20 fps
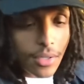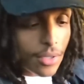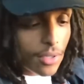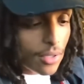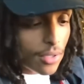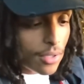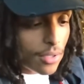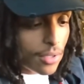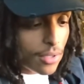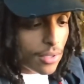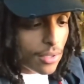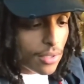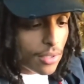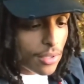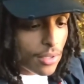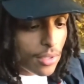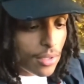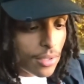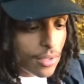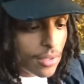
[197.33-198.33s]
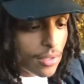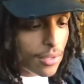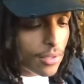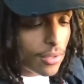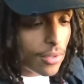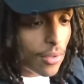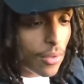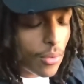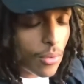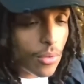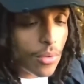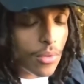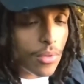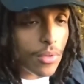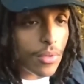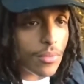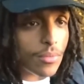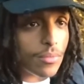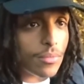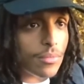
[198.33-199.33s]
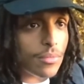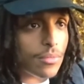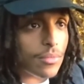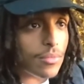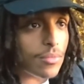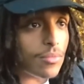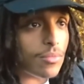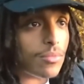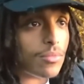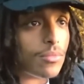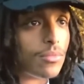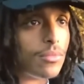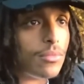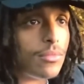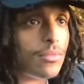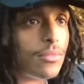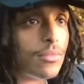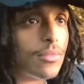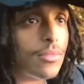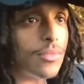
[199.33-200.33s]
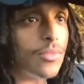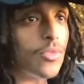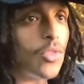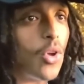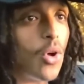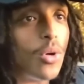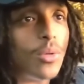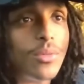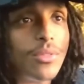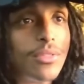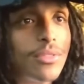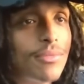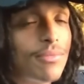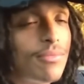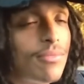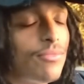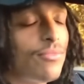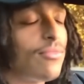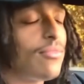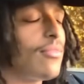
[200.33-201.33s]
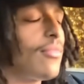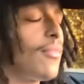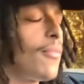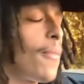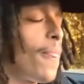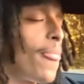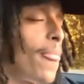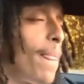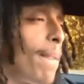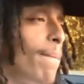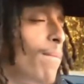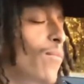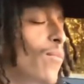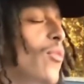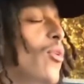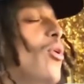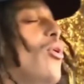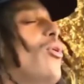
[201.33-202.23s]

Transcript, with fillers: Bro, you got scammed. No. The car, the replica is is like 90%. No.